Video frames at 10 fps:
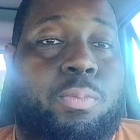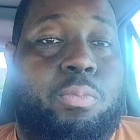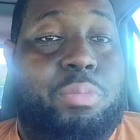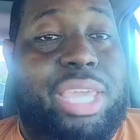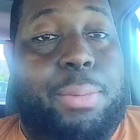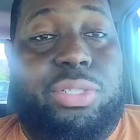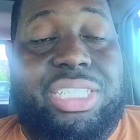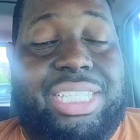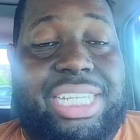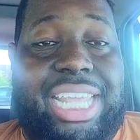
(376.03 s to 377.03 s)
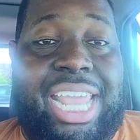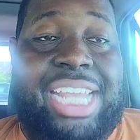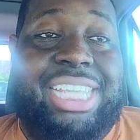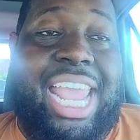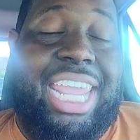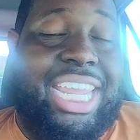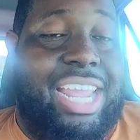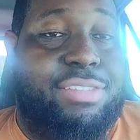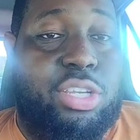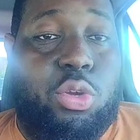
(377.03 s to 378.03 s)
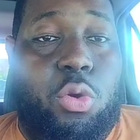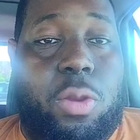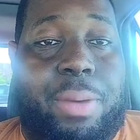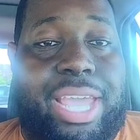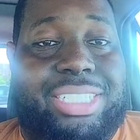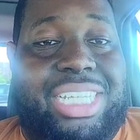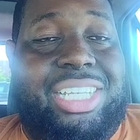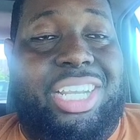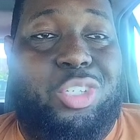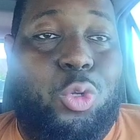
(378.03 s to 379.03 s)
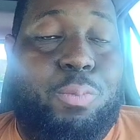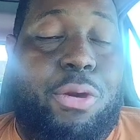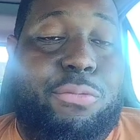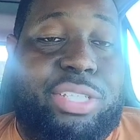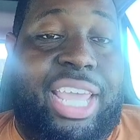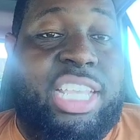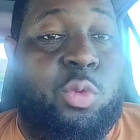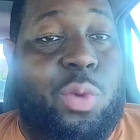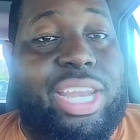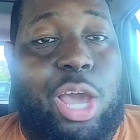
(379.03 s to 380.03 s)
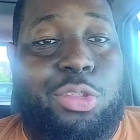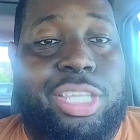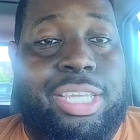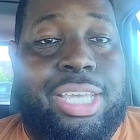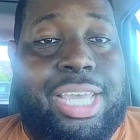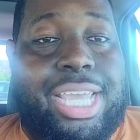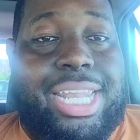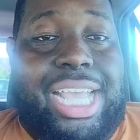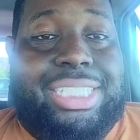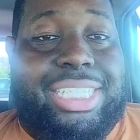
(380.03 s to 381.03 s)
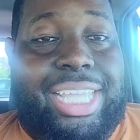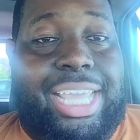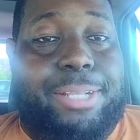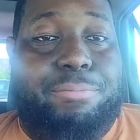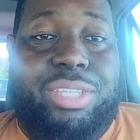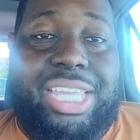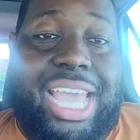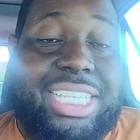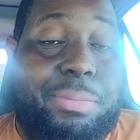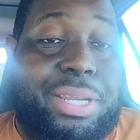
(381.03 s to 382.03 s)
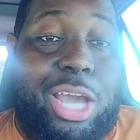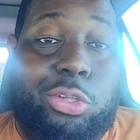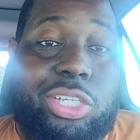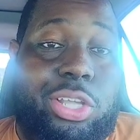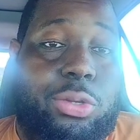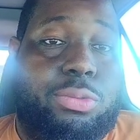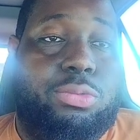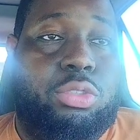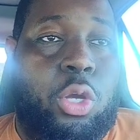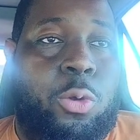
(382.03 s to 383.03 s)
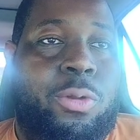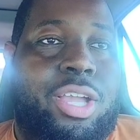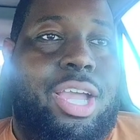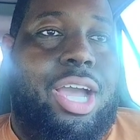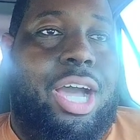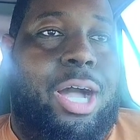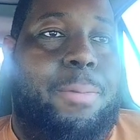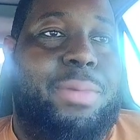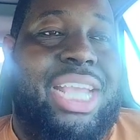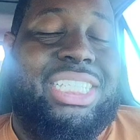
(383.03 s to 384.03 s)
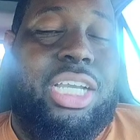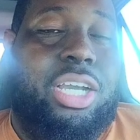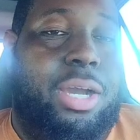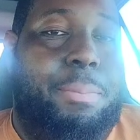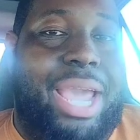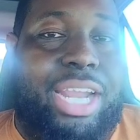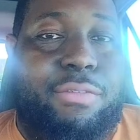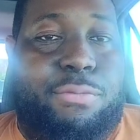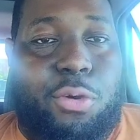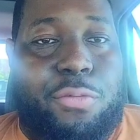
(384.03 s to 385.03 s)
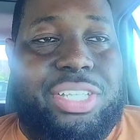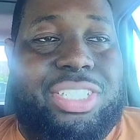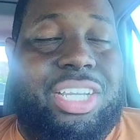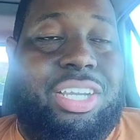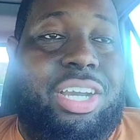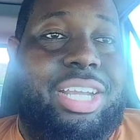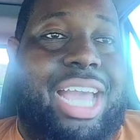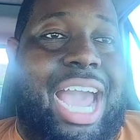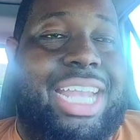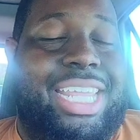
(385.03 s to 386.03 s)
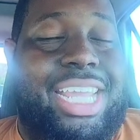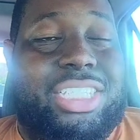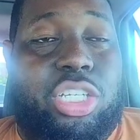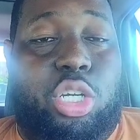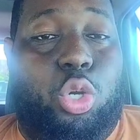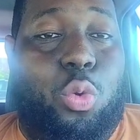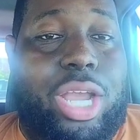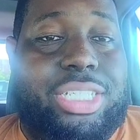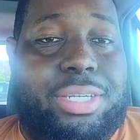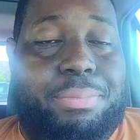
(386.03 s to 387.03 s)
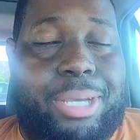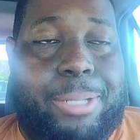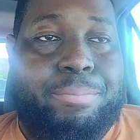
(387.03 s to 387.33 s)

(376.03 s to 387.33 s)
be able to set the edge and get after the quarterback. Chase Young could do both things when healthy. That's the thing. He hasn't been healthy, though. So it's a good back and forth. It's a good idea. It's a good question. But